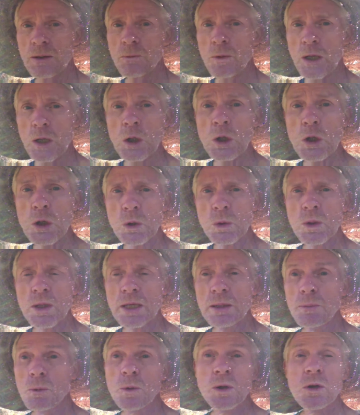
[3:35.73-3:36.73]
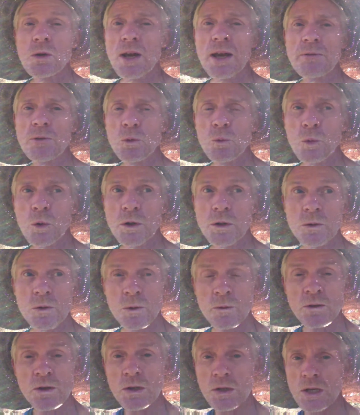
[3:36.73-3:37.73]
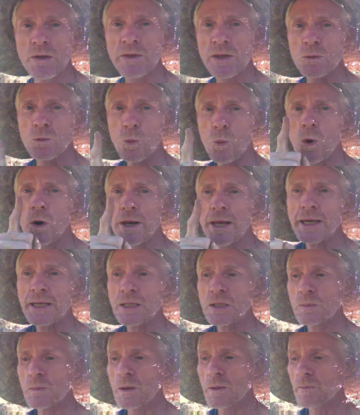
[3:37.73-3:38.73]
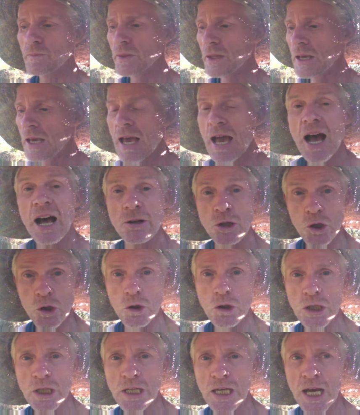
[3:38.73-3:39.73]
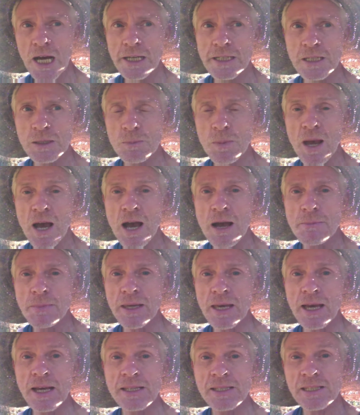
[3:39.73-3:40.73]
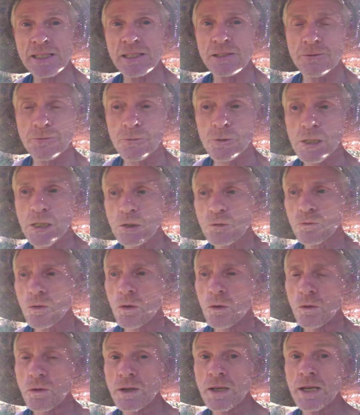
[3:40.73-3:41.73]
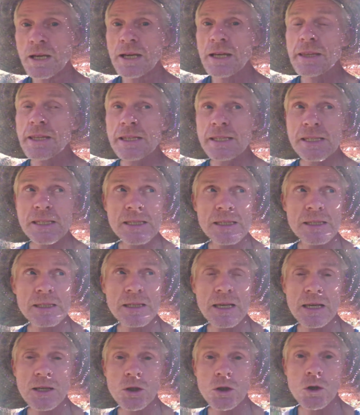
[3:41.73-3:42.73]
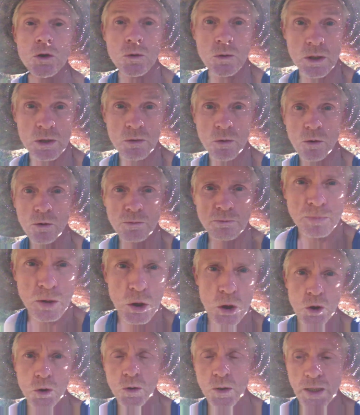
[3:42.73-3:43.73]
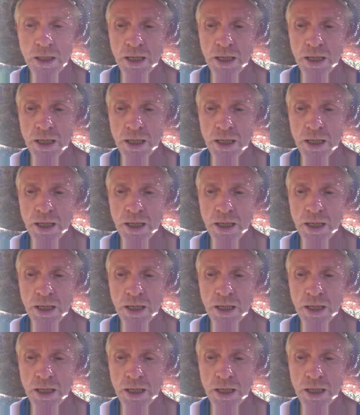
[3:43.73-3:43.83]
that we could do here, but we don't have the water. So we've just done this one experiment. I'll show you Kardis behind me as it's fully grown. This is a two-year-old mature